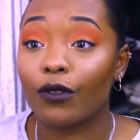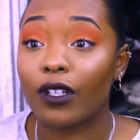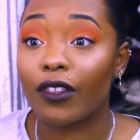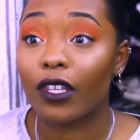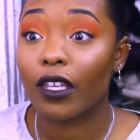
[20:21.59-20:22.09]
And I
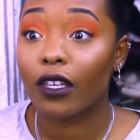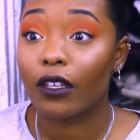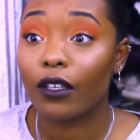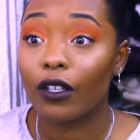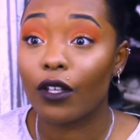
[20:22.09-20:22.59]
think
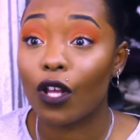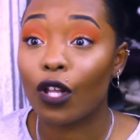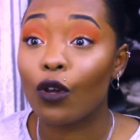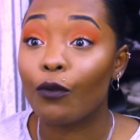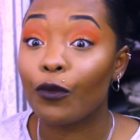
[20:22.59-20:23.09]
a
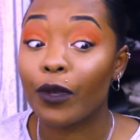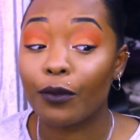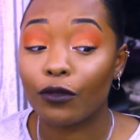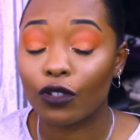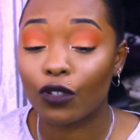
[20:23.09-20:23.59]
lot more
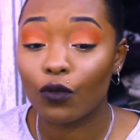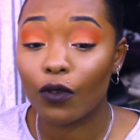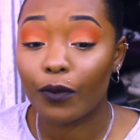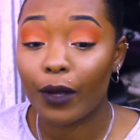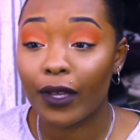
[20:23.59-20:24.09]
people should talk
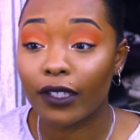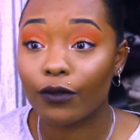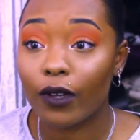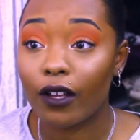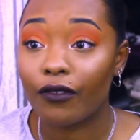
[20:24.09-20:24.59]
about mental
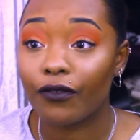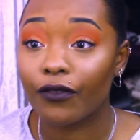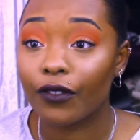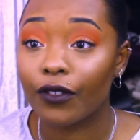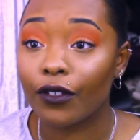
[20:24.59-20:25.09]
health.
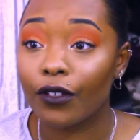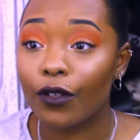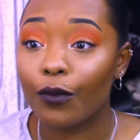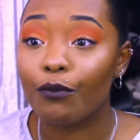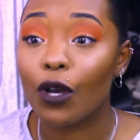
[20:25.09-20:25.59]

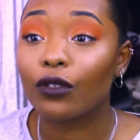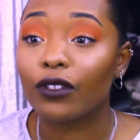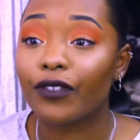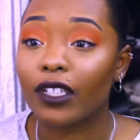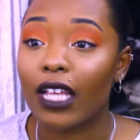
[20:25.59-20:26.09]
Most
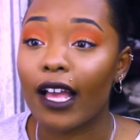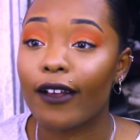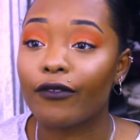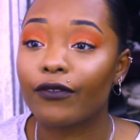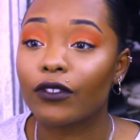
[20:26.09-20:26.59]
of us
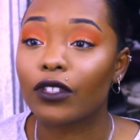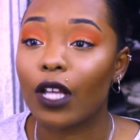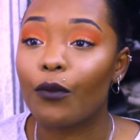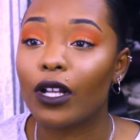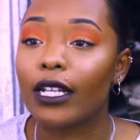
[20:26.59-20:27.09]
have
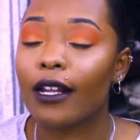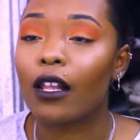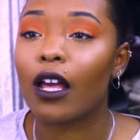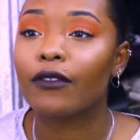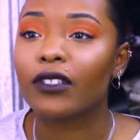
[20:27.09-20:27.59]
someone in our
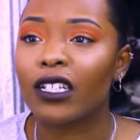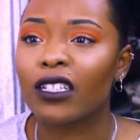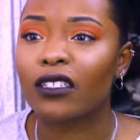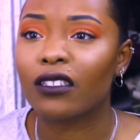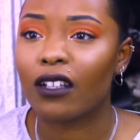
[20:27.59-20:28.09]
lives that
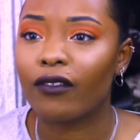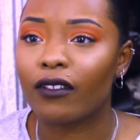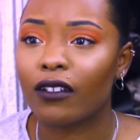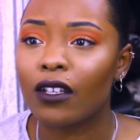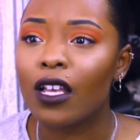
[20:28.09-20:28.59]

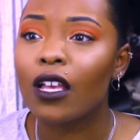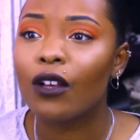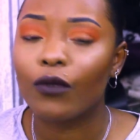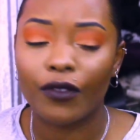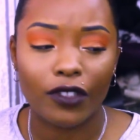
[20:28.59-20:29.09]
suffer
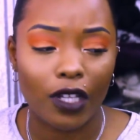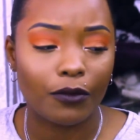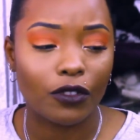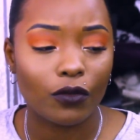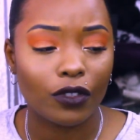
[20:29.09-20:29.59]
with some
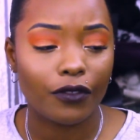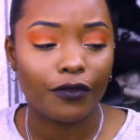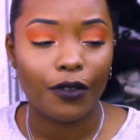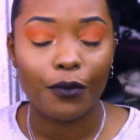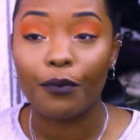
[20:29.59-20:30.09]
sort of
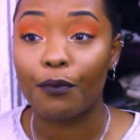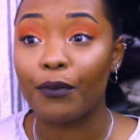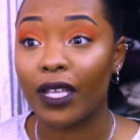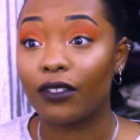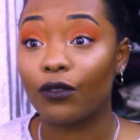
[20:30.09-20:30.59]

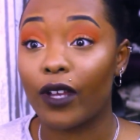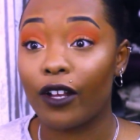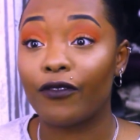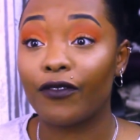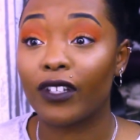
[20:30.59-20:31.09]
mental
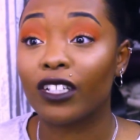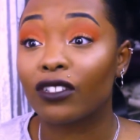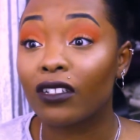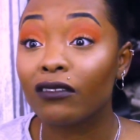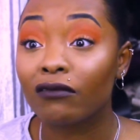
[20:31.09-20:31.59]
health
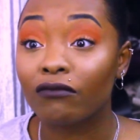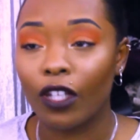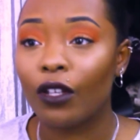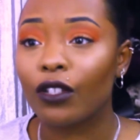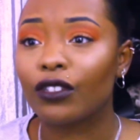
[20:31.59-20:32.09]
affliction.
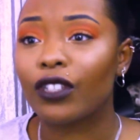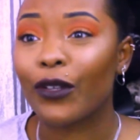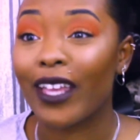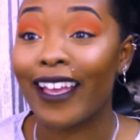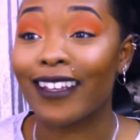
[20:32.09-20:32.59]
So
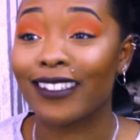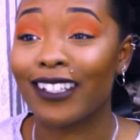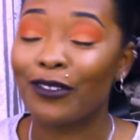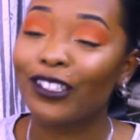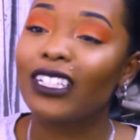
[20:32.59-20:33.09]
yeah,
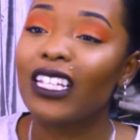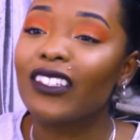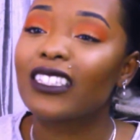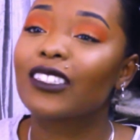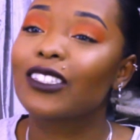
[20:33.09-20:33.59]
I'm gonna leave
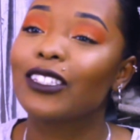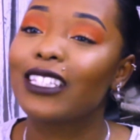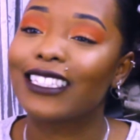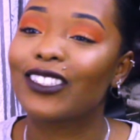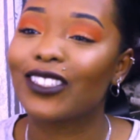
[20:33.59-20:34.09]

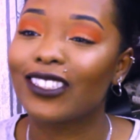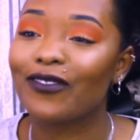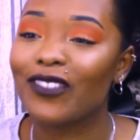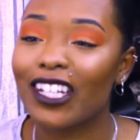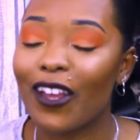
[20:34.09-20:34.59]
this
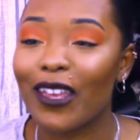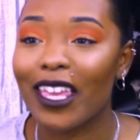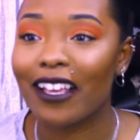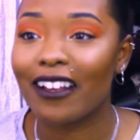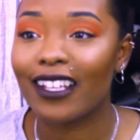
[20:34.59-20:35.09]
video
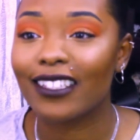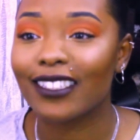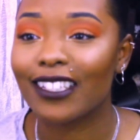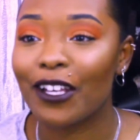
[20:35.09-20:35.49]
here, guys.